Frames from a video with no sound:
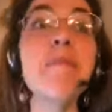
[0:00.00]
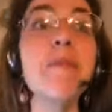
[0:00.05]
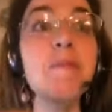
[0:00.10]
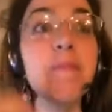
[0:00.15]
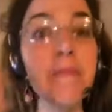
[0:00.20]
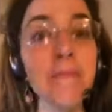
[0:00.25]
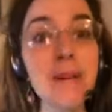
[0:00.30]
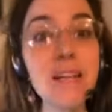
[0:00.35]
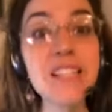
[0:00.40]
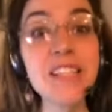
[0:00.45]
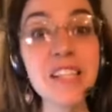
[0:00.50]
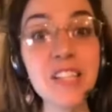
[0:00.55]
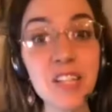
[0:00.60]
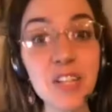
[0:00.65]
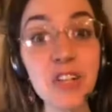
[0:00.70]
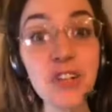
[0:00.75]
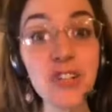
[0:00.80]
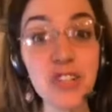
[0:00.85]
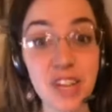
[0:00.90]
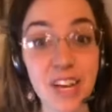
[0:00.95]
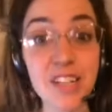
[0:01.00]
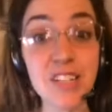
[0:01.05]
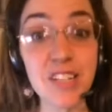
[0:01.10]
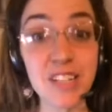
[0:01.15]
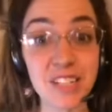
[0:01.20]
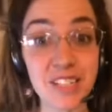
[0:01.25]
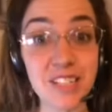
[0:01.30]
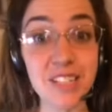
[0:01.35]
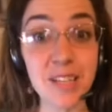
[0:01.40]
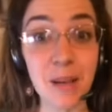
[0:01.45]
But basically, you're
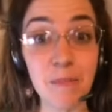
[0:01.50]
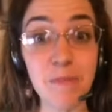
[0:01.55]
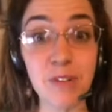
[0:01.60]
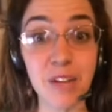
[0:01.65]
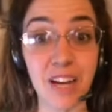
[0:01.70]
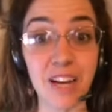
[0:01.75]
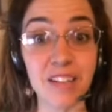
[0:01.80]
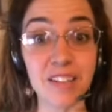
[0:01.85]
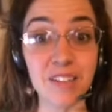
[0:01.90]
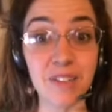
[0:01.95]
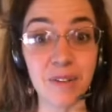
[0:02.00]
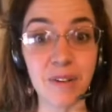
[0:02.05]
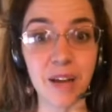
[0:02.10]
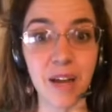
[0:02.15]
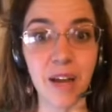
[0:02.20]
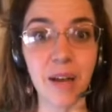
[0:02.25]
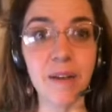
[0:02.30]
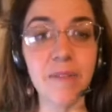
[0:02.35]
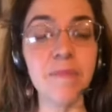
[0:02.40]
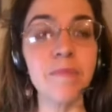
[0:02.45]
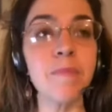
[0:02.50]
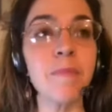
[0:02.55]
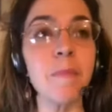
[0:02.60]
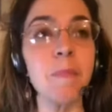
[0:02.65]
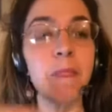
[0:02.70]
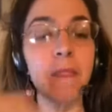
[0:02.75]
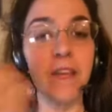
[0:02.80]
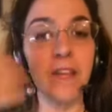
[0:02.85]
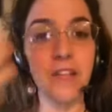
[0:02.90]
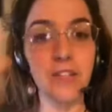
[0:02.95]
changing the subject, okay?
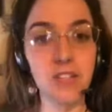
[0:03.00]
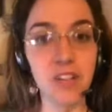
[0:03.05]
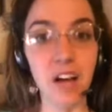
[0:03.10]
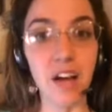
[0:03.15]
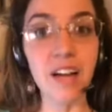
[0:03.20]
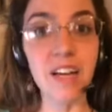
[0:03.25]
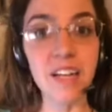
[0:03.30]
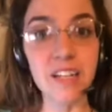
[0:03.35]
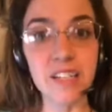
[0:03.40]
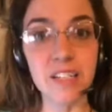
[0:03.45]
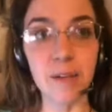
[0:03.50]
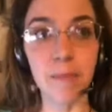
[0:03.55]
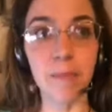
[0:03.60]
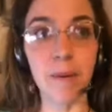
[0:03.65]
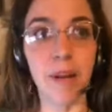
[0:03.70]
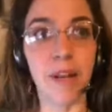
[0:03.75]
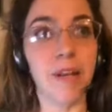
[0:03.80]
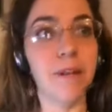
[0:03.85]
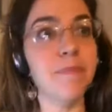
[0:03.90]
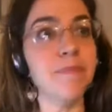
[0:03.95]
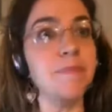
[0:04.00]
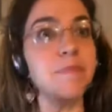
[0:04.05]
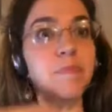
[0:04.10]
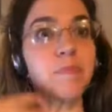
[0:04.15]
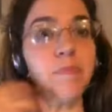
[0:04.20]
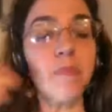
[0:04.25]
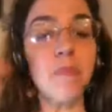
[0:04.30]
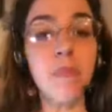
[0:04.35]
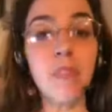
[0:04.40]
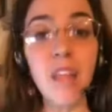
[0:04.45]
You're talking to somebody
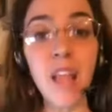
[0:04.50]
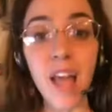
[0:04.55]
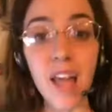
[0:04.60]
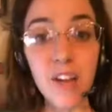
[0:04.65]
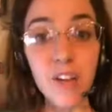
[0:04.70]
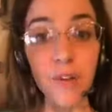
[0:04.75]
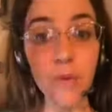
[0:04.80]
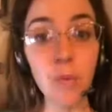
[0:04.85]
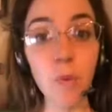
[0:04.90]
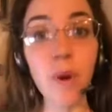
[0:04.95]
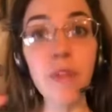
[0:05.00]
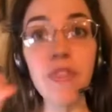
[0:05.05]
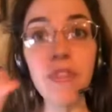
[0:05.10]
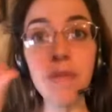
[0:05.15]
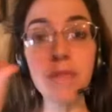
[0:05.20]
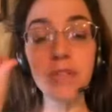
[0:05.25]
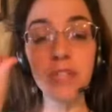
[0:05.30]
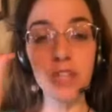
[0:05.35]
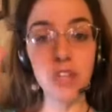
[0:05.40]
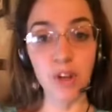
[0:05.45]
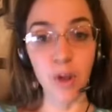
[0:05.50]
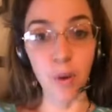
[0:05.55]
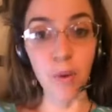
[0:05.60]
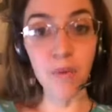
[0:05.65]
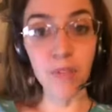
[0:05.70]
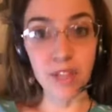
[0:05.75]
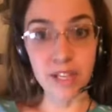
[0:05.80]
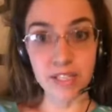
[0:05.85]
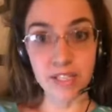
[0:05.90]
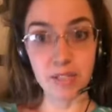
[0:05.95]
and you want them to know
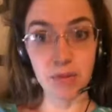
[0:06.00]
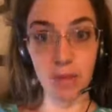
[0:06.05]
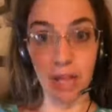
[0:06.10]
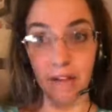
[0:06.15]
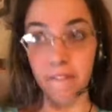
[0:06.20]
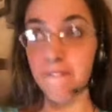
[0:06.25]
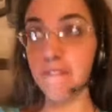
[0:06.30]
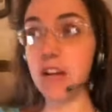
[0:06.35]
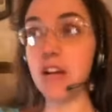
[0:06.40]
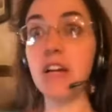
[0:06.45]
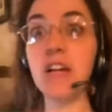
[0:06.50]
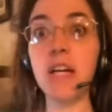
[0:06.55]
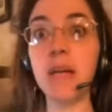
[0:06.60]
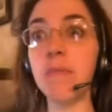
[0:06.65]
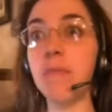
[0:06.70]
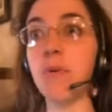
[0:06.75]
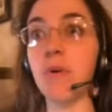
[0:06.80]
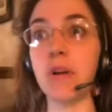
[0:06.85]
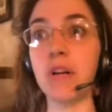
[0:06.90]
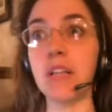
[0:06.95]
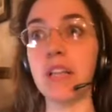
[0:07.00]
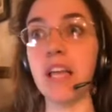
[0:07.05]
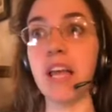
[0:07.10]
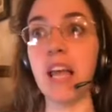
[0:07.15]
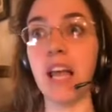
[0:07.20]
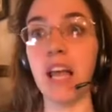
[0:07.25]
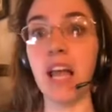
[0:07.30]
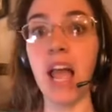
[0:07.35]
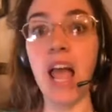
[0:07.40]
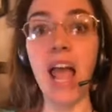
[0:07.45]
this like very important
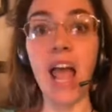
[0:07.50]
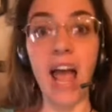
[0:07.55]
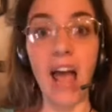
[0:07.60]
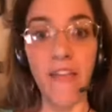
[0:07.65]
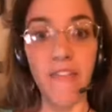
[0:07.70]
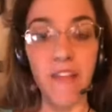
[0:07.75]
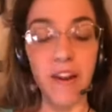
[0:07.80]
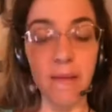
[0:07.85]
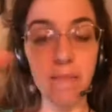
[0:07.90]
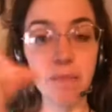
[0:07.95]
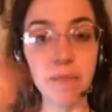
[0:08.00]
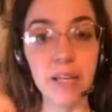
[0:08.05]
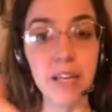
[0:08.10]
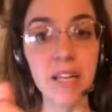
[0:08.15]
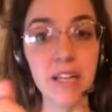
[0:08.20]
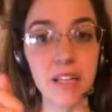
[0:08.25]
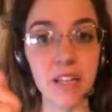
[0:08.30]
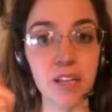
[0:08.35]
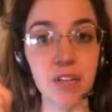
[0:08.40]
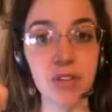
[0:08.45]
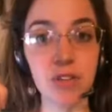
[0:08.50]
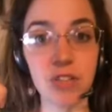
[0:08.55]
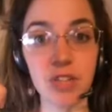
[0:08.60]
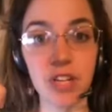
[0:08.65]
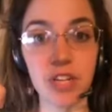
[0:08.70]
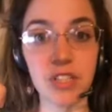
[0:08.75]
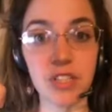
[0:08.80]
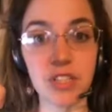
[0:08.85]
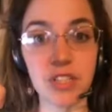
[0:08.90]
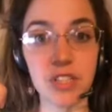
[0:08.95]
thing, and then immediately you
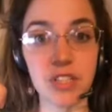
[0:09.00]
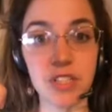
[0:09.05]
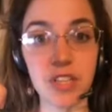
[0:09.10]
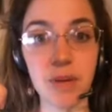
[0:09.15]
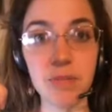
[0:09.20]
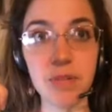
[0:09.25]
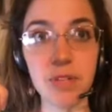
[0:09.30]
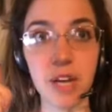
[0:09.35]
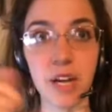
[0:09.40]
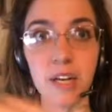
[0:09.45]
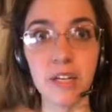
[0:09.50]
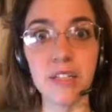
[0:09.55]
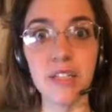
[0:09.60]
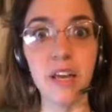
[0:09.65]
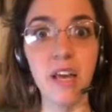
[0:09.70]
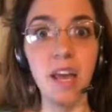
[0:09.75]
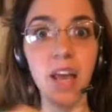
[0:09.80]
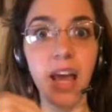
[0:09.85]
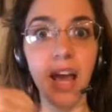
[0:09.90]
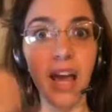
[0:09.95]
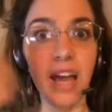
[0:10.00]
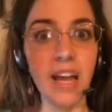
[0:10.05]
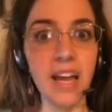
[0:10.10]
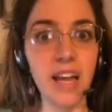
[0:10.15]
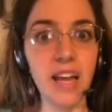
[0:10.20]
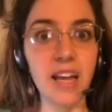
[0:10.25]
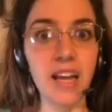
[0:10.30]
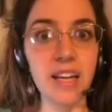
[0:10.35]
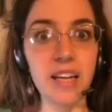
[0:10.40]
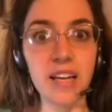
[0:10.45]
change the subject,
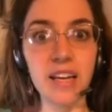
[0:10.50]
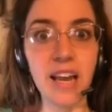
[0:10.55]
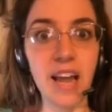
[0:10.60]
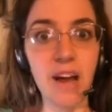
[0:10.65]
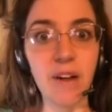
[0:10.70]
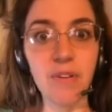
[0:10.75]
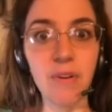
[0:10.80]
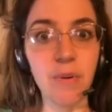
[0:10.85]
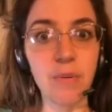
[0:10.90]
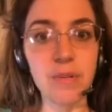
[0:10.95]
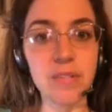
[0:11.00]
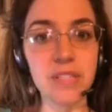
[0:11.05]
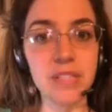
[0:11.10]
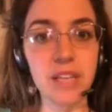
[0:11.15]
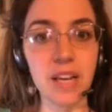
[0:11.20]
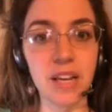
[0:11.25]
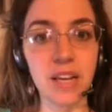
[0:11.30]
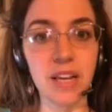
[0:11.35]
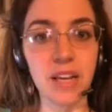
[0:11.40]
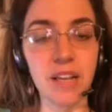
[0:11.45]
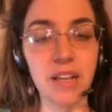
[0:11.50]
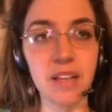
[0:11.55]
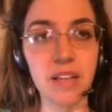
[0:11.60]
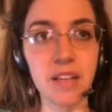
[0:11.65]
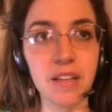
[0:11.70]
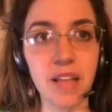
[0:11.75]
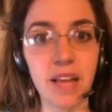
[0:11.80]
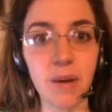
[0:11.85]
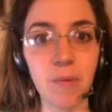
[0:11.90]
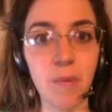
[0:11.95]
and now no one's gonna
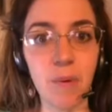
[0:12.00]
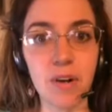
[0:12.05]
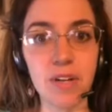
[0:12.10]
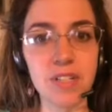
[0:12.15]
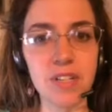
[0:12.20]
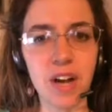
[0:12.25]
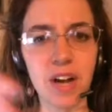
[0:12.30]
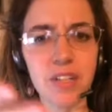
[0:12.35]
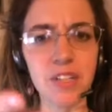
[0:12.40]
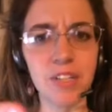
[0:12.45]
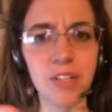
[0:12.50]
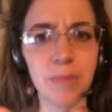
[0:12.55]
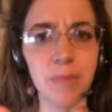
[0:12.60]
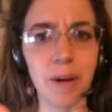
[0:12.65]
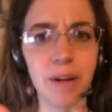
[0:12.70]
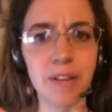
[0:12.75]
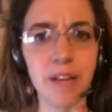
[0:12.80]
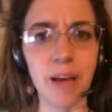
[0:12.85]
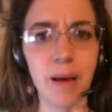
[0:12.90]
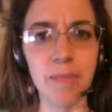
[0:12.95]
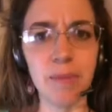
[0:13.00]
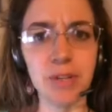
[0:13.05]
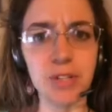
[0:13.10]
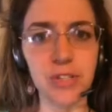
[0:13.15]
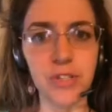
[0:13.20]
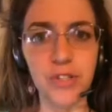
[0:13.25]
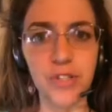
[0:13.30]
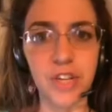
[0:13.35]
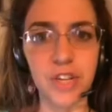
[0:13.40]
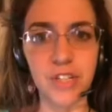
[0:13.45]
like want to talk to you about that because
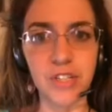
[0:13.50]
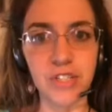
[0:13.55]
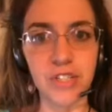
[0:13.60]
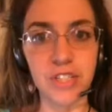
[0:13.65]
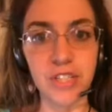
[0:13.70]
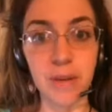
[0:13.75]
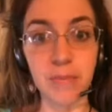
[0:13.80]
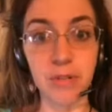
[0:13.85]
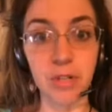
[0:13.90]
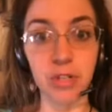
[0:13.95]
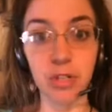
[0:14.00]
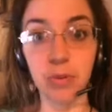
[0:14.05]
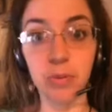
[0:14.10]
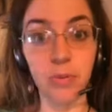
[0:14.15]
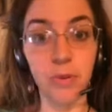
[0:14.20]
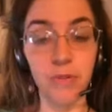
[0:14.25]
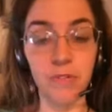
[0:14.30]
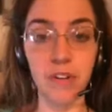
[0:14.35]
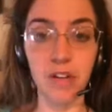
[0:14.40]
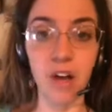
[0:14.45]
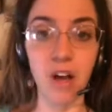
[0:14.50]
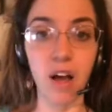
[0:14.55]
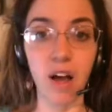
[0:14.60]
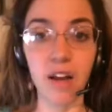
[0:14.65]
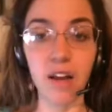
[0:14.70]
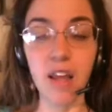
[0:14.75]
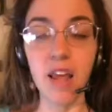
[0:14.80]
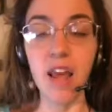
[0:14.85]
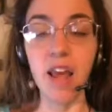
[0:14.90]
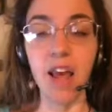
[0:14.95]
you changed the subject. You're moving on,
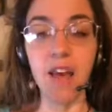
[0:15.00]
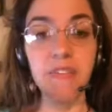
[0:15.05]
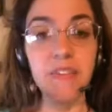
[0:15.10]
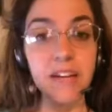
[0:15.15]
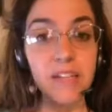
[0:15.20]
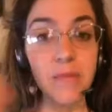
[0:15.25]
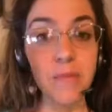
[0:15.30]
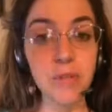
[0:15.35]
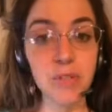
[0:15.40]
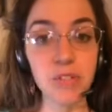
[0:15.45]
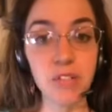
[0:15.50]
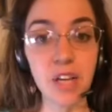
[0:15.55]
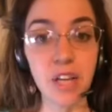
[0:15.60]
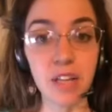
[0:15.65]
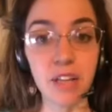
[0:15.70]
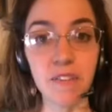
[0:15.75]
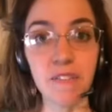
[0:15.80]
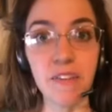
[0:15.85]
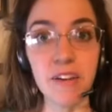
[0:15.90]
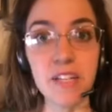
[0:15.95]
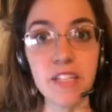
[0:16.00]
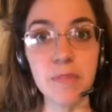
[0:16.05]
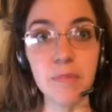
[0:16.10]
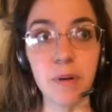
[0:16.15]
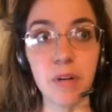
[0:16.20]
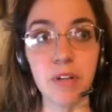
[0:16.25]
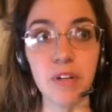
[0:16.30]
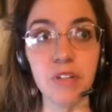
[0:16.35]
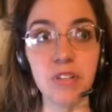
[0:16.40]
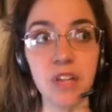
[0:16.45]
and that's what you're telling
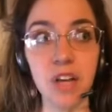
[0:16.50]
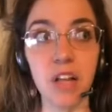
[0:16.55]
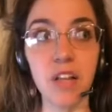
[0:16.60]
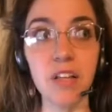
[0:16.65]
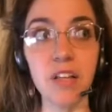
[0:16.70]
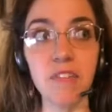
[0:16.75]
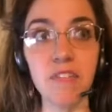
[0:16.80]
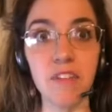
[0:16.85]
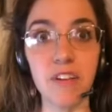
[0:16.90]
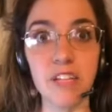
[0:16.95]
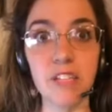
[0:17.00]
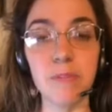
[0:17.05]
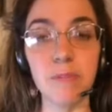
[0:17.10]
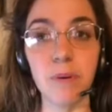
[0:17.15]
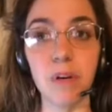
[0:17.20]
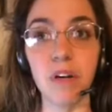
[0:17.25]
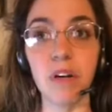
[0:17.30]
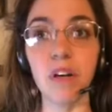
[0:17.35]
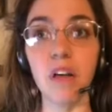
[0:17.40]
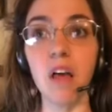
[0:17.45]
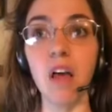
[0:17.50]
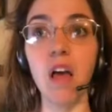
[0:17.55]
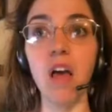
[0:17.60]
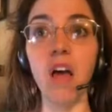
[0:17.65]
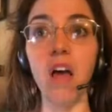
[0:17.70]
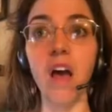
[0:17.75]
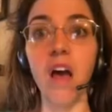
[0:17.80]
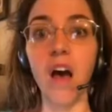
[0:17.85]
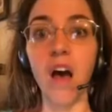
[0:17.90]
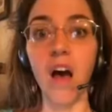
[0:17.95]
Facebook. You're telling Facebook,
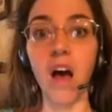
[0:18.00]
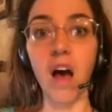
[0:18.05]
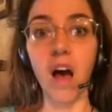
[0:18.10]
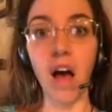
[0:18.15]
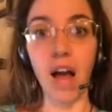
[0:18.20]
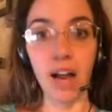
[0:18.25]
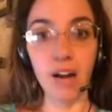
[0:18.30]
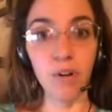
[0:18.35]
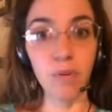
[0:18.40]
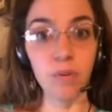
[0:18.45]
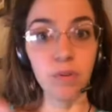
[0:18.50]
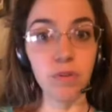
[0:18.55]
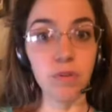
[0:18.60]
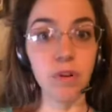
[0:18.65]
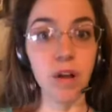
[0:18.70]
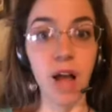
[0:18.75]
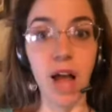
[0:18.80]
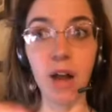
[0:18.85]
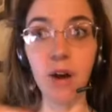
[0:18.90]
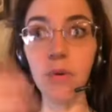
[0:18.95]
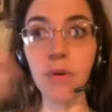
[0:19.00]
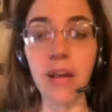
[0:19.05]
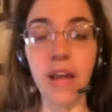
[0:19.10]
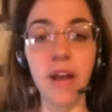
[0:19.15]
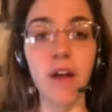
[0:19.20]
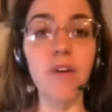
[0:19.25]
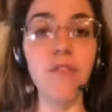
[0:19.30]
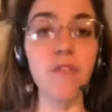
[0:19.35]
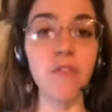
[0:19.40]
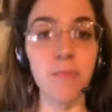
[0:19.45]
I don't
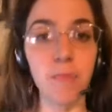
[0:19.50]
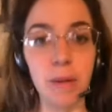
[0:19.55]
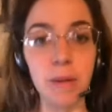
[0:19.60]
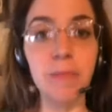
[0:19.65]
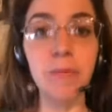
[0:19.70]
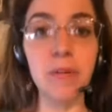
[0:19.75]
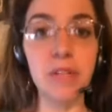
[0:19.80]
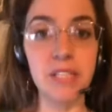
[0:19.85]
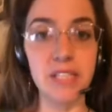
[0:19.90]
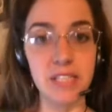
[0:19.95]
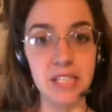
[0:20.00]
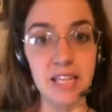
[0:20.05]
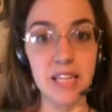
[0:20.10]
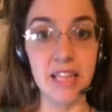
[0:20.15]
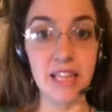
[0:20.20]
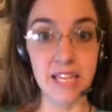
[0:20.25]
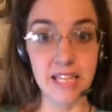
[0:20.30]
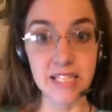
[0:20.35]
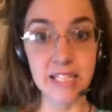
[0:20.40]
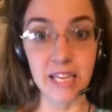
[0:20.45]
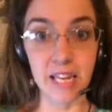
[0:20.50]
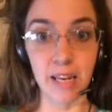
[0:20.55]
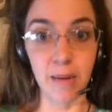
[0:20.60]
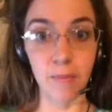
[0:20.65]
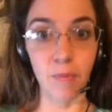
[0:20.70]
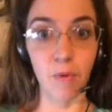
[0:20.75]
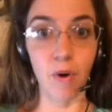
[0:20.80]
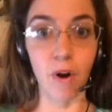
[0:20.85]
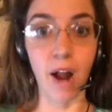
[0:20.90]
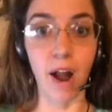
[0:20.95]
care for people to see this
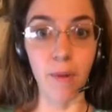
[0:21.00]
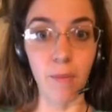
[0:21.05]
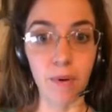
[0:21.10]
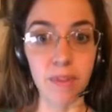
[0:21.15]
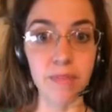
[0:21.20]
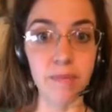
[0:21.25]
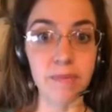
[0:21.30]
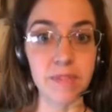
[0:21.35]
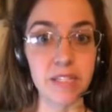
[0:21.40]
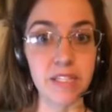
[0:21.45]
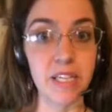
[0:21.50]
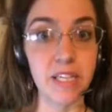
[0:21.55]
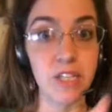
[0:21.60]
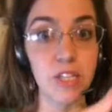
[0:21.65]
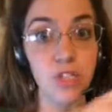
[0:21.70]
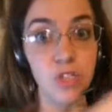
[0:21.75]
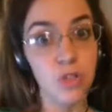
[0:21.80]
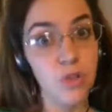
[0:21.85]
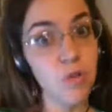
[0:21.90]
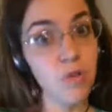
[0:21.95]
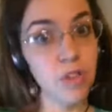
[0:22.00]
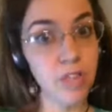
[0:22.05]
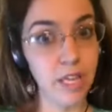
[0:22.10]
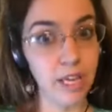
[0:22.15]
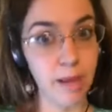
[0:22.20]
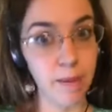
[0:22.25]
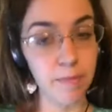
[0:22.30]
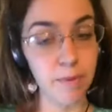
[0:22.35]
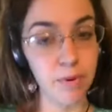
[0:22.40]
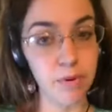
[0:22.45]
anymore. I want them to see this new thing
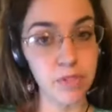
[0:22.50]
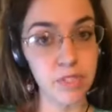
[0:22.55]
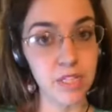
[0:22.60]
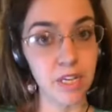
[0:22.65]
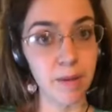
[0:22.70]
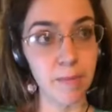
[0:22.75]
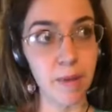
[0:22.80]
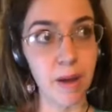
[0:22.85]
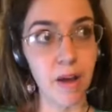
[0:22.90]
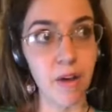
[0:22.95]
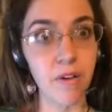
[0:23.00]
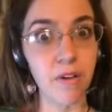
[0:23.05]
I'm posting about.